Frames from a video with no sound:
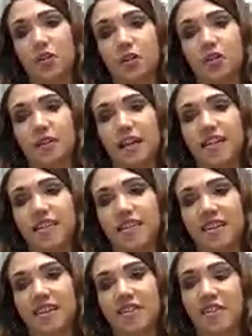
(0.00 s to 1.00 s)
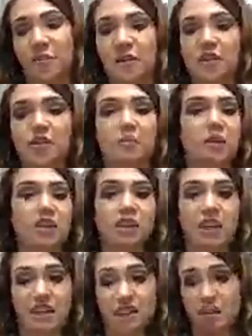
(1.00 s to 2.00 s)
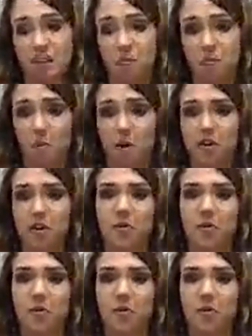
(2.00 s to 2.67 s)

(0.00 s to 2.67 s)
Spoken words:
that they're in, they're going to appreciate it so much more.